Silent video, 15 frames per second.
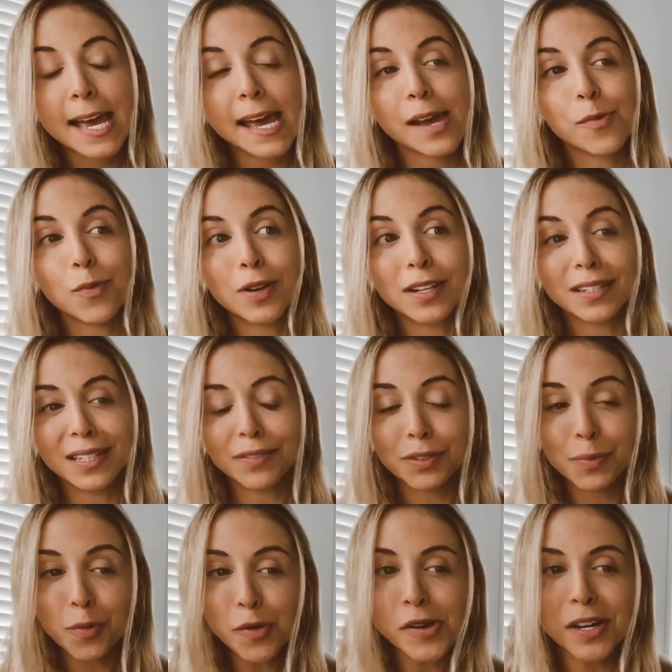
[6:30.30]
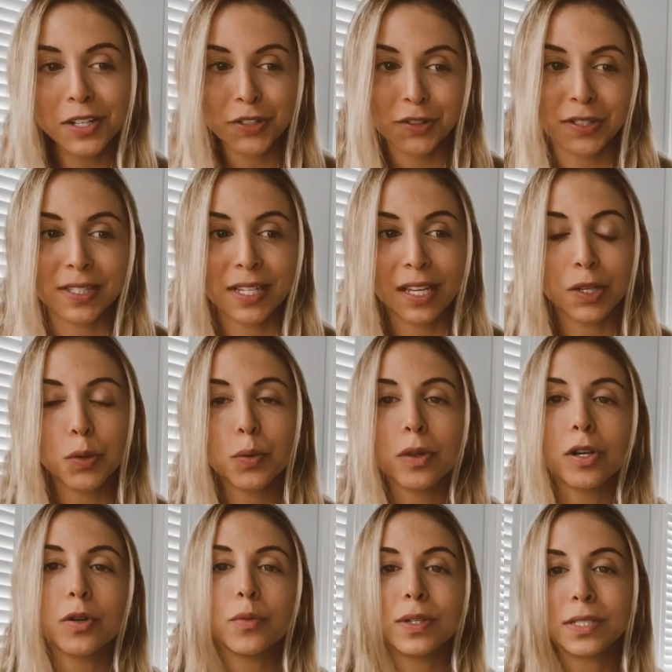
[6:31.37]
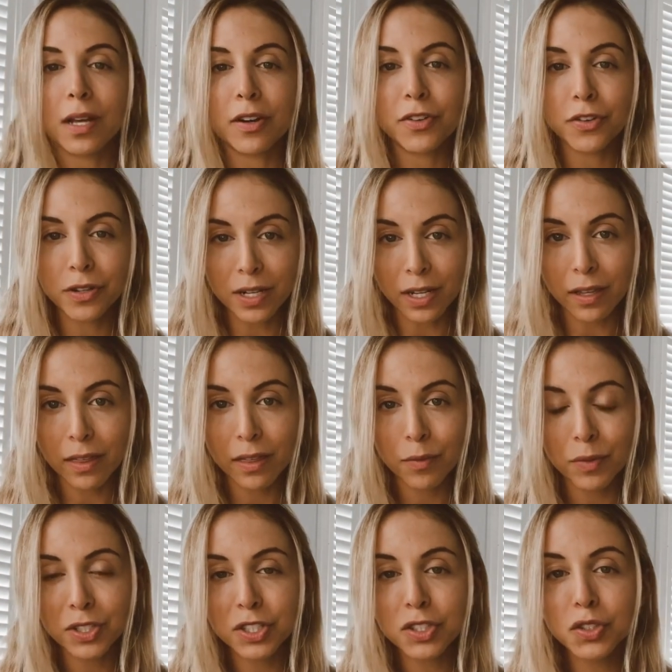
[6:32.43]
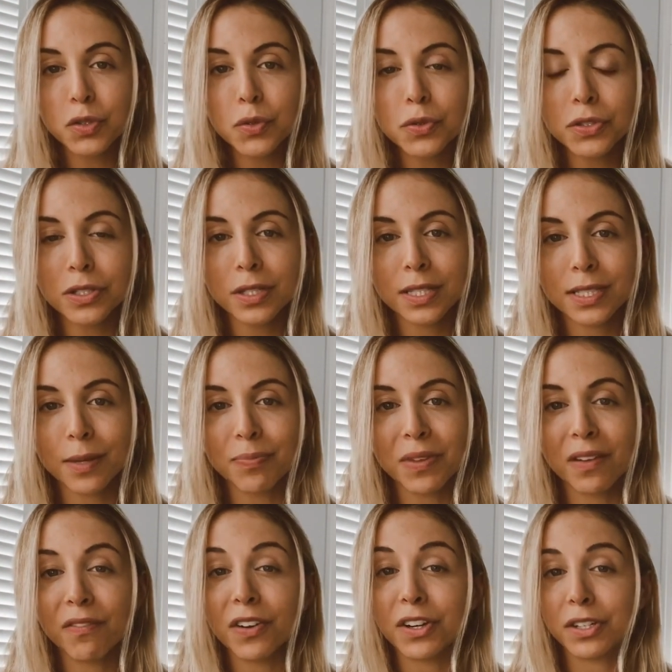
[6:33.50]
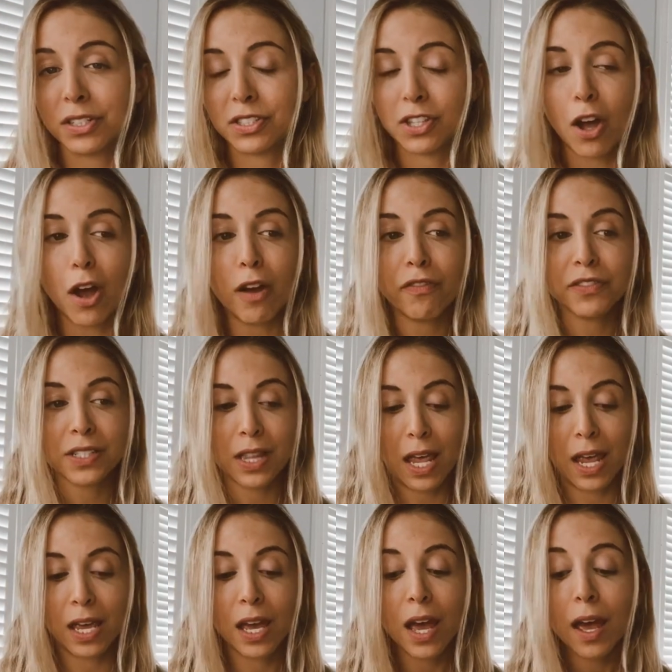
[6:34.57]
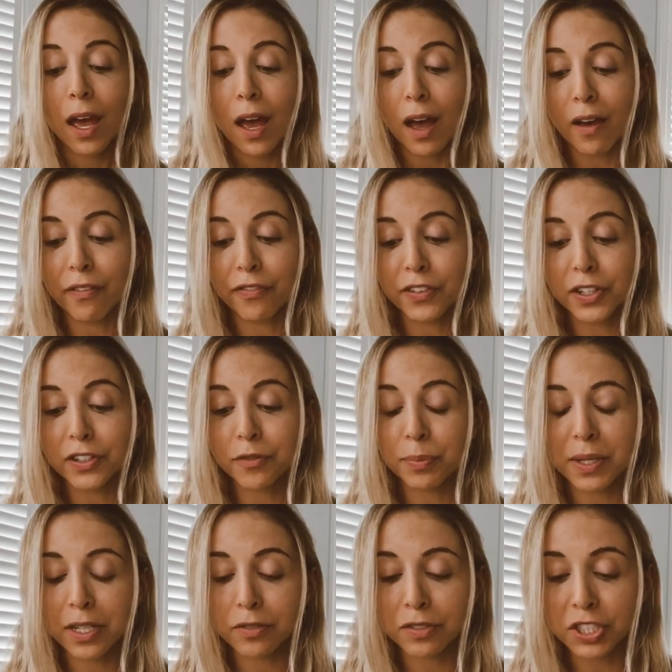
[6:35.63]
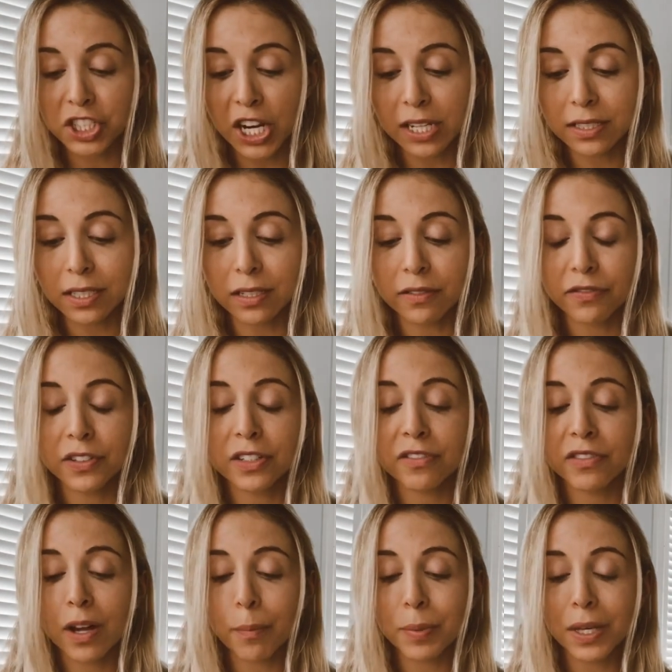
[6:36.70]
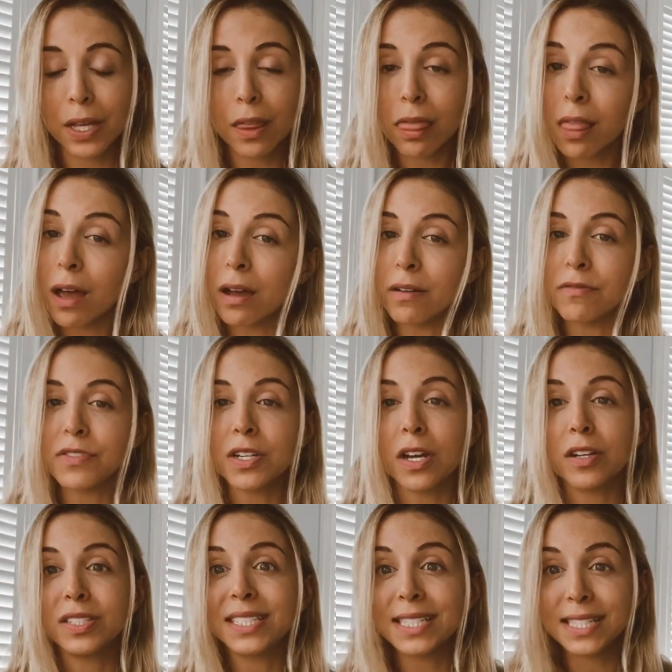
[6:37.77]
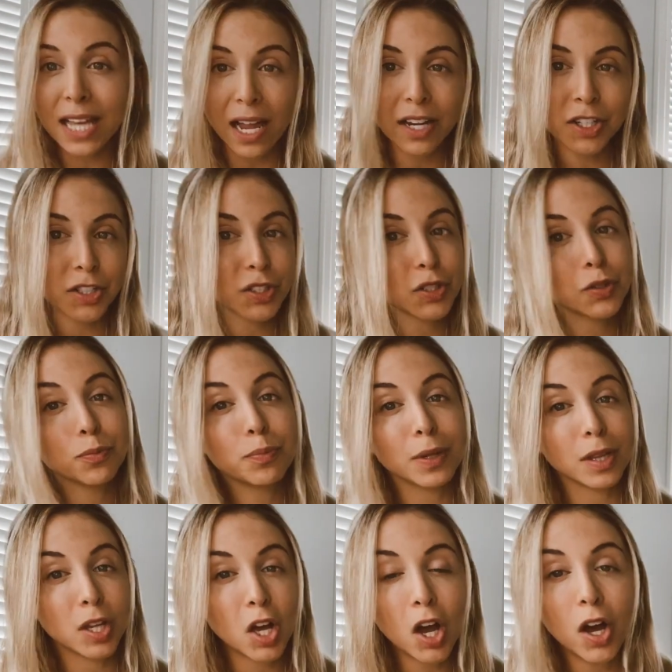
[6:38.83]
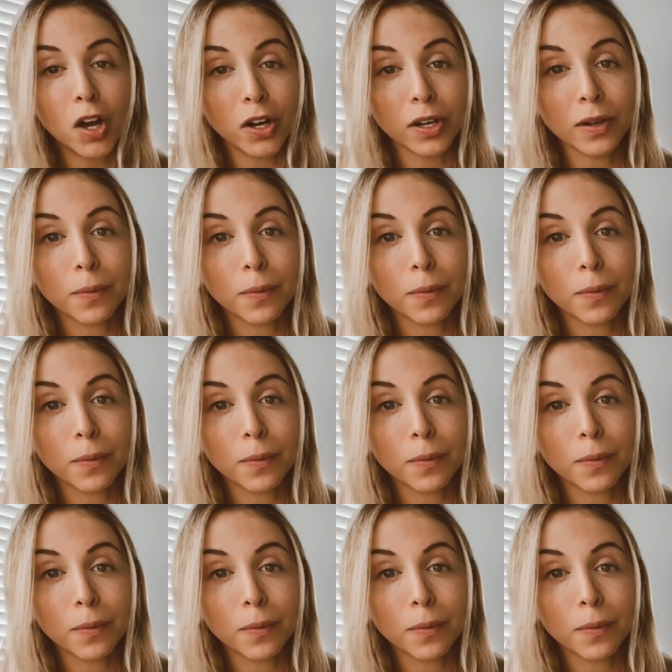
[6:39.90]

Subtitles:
And what even more interesting, you learn what's underneath, which is usually something very soft, like a fear of being rejected, a fear of not being loved, a desire to belong.